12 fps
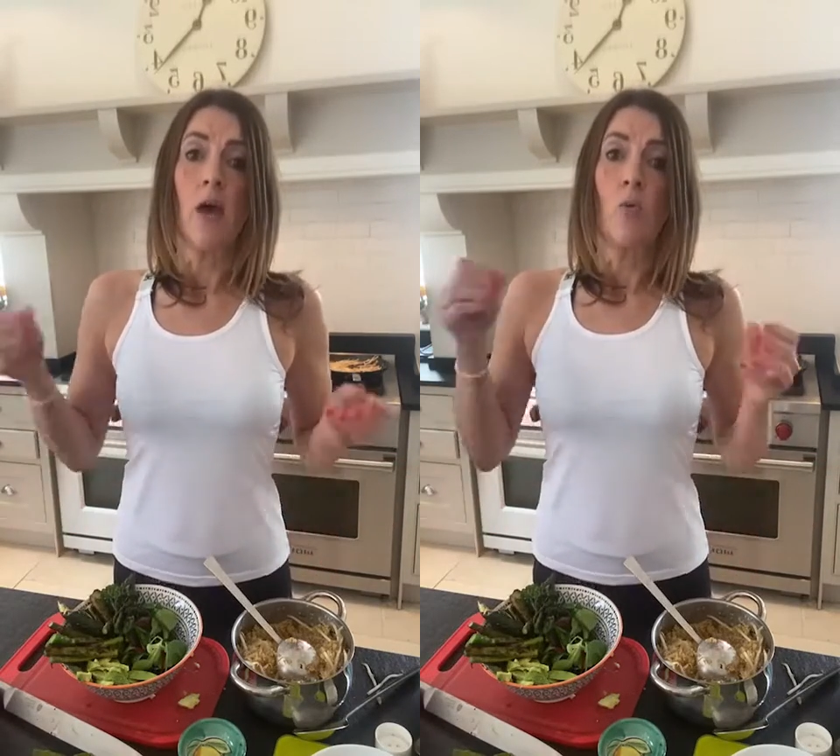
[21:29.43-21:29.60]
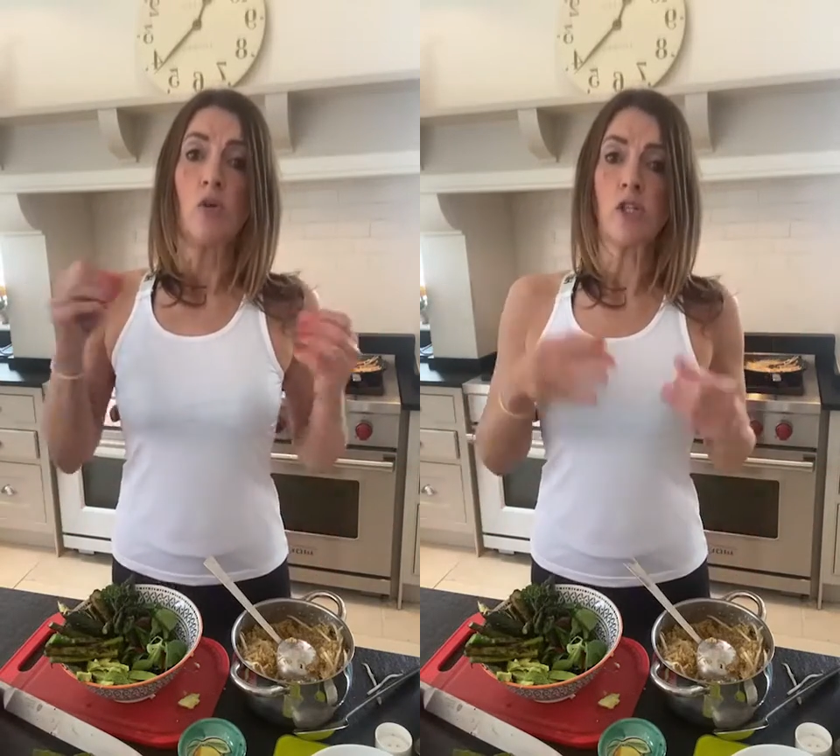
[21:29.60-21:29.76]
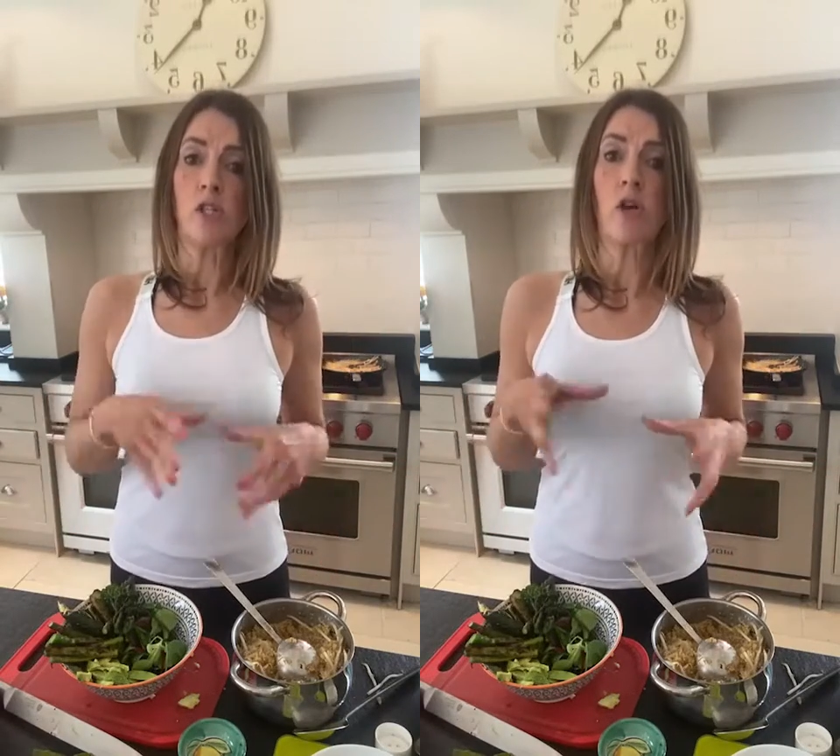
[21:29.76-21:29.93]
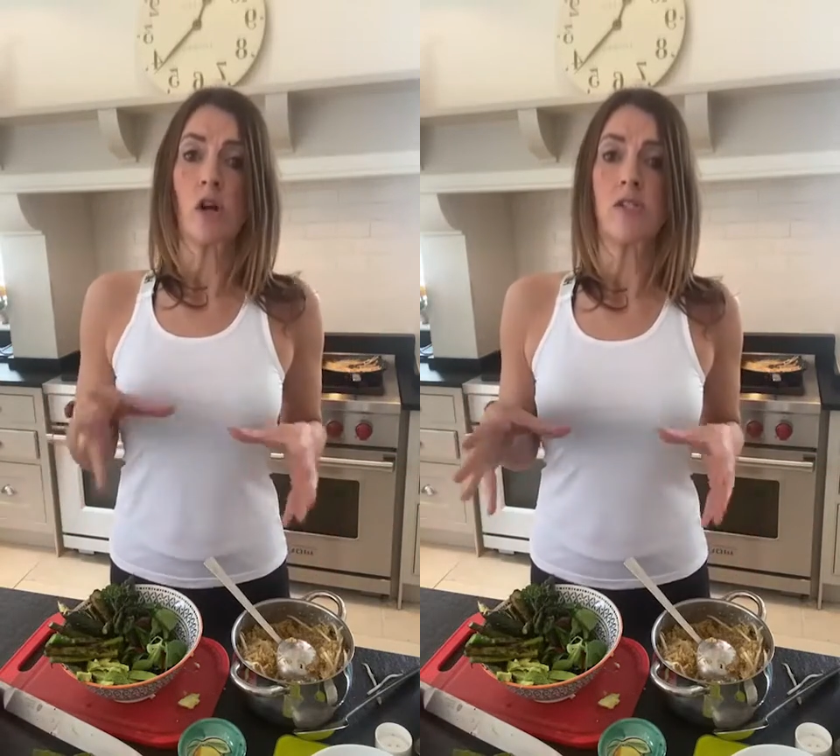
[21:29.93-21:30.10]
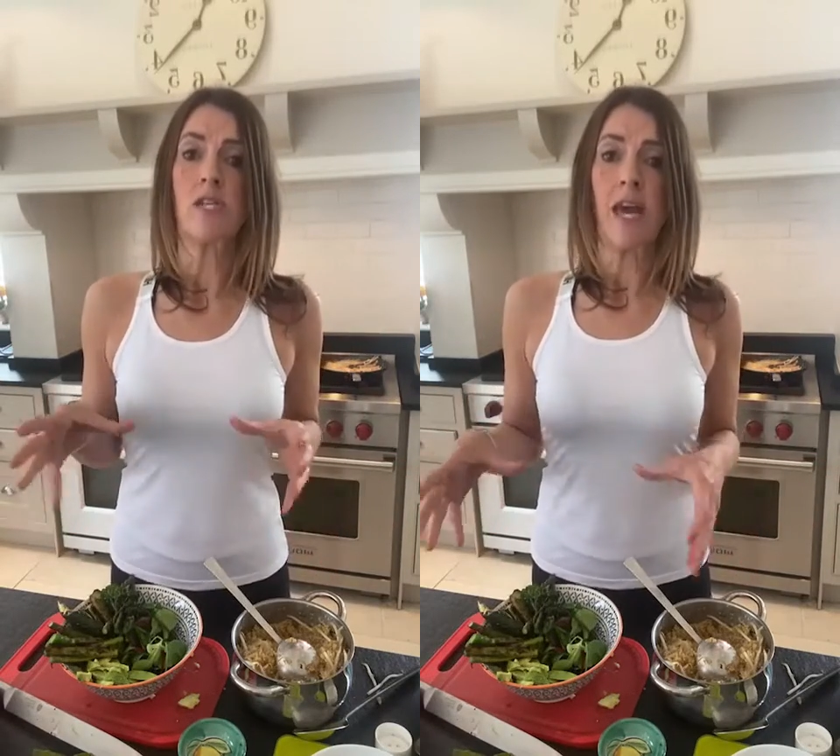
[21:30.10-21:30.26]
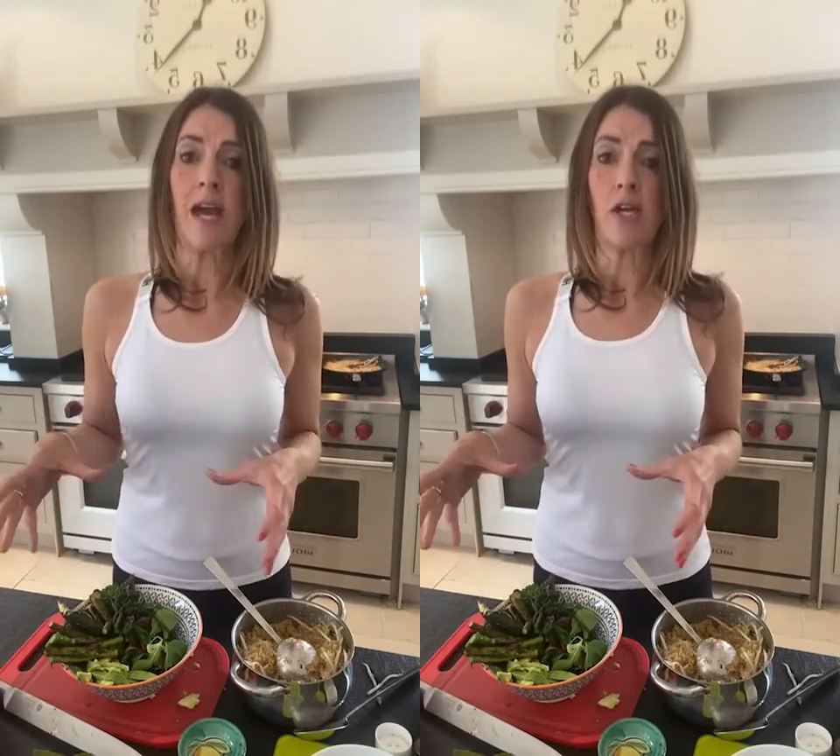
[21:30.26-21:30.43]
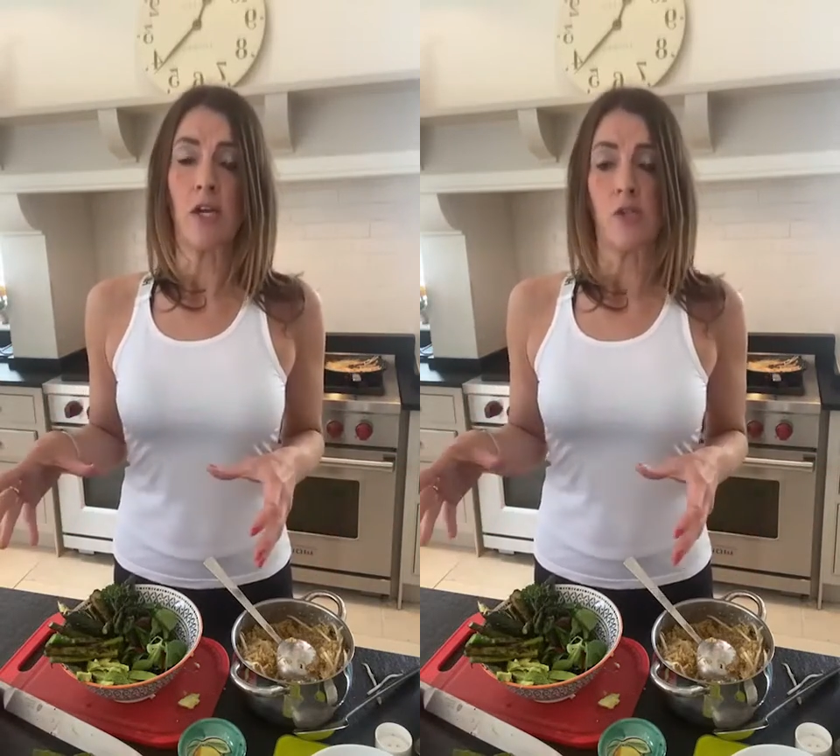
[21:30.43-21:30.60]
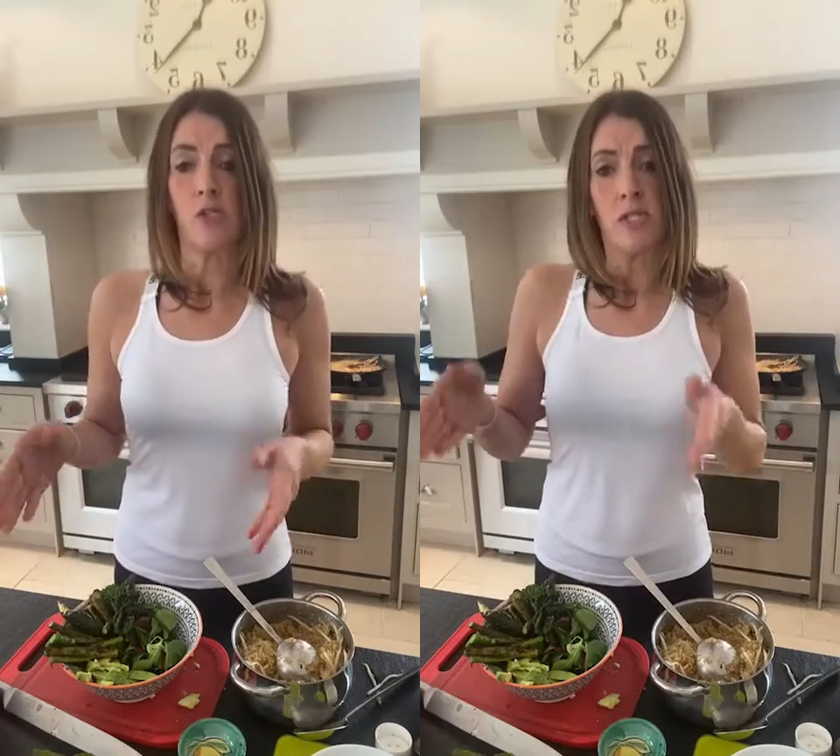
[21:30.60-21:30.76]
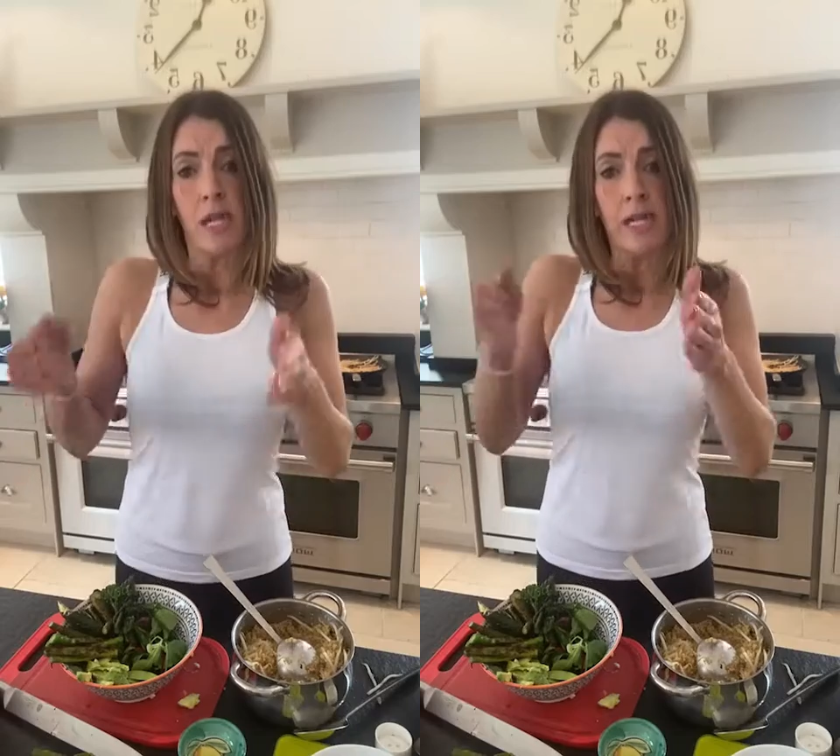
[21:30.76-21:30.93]
We just got to get
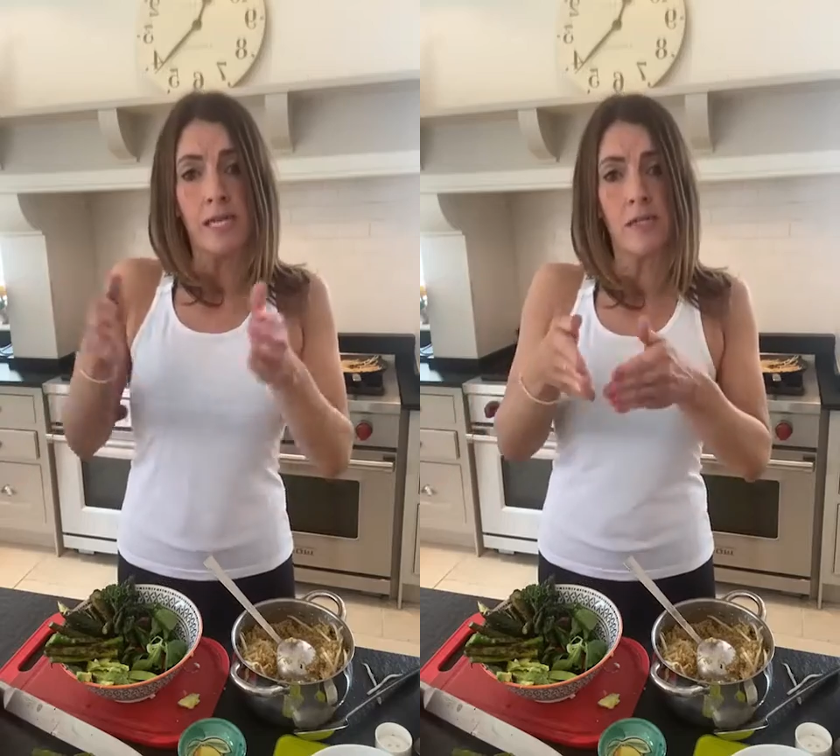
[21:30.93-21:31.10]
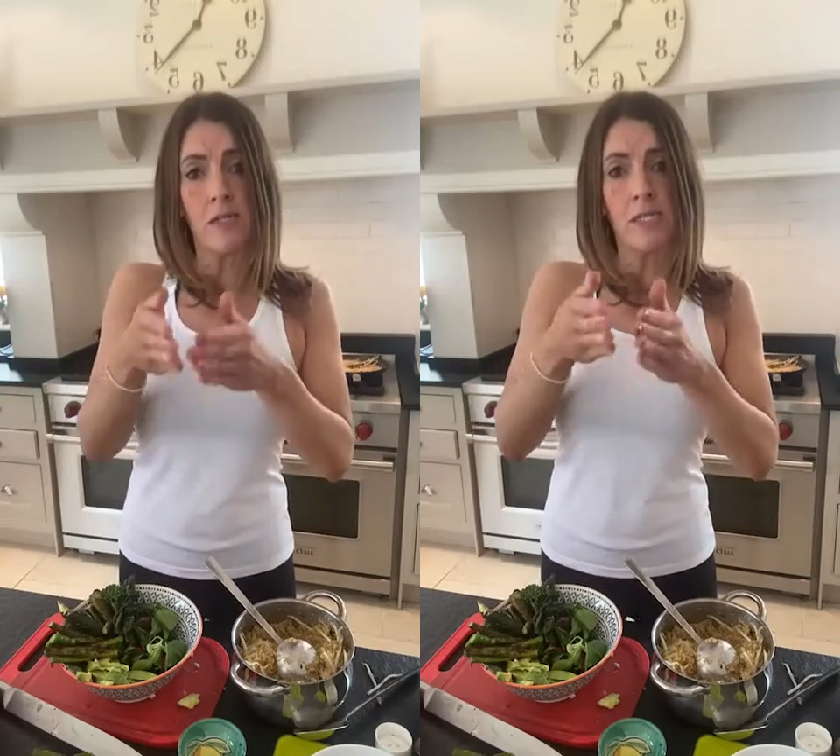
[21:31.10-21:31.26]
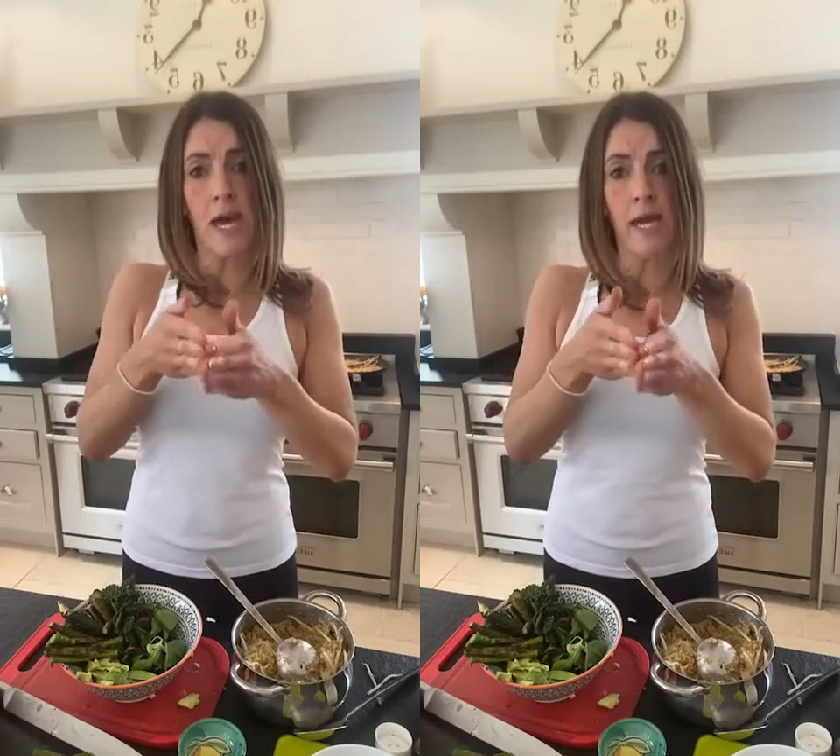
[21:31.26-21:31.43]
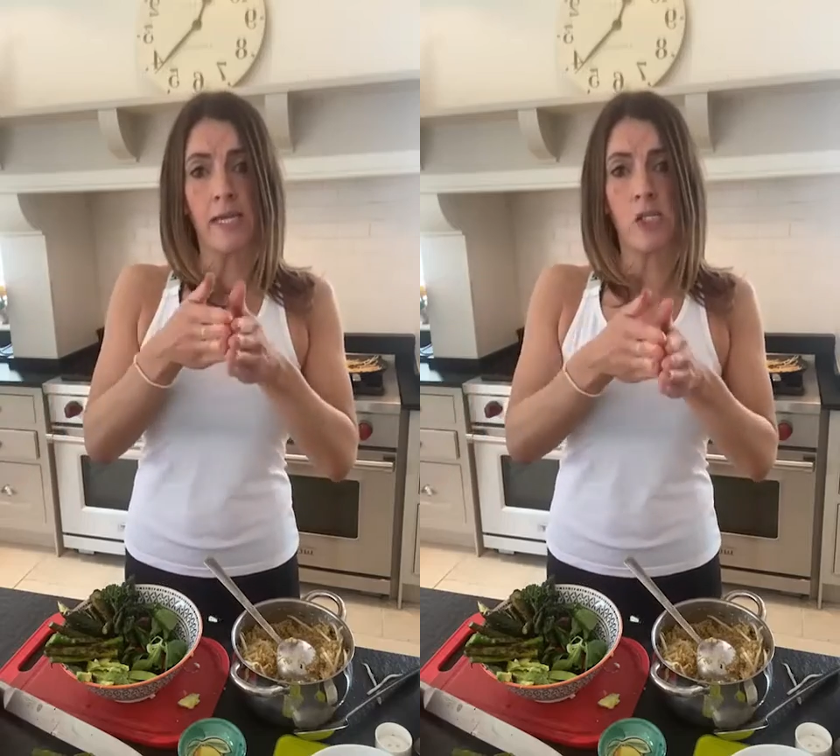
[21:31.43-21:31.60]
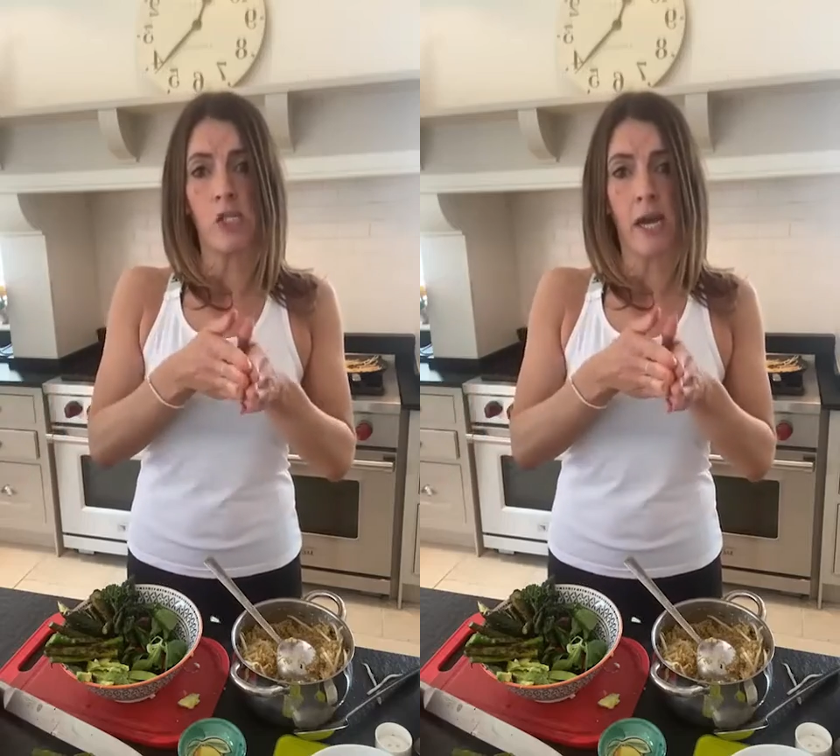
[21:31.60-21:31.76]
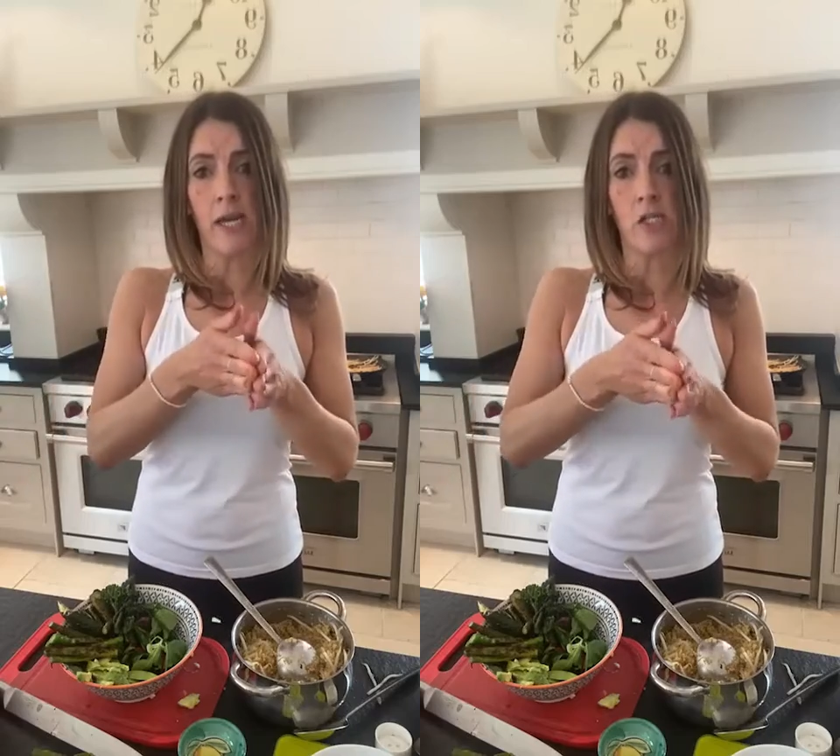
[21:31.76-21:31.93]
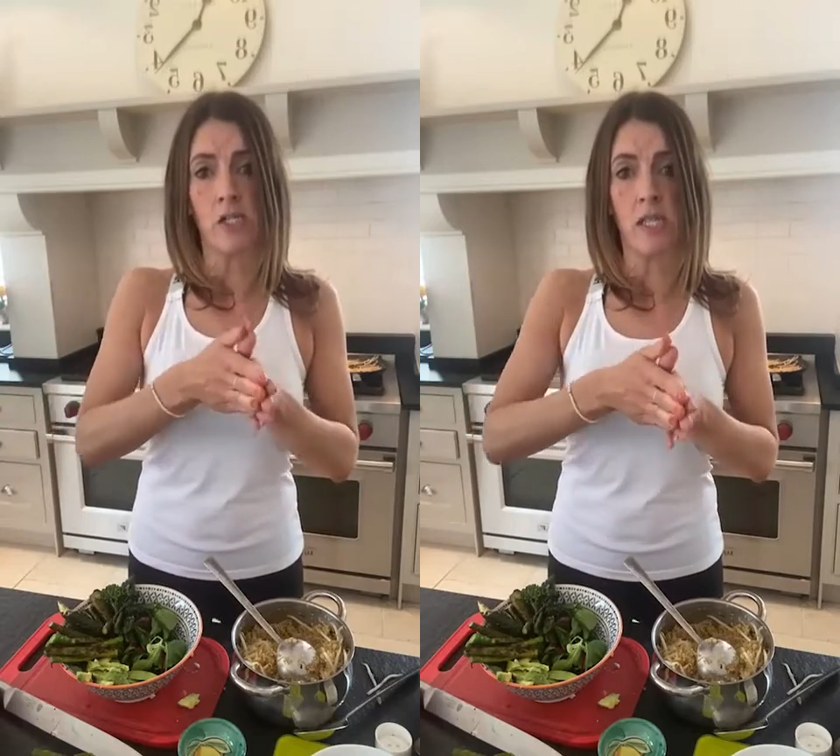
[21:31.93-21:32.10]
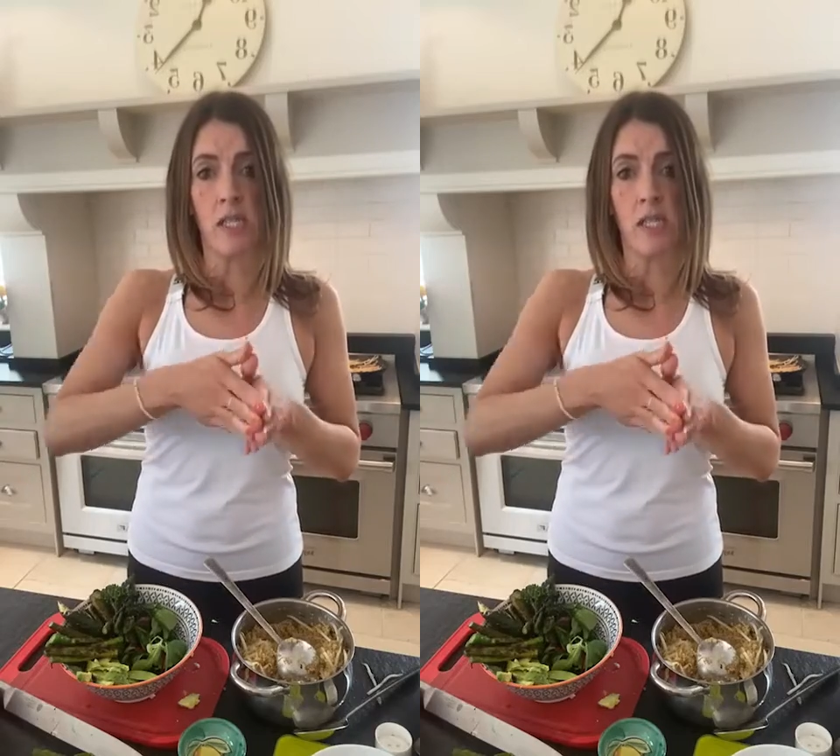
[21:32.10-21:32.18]
used to little tiny changes,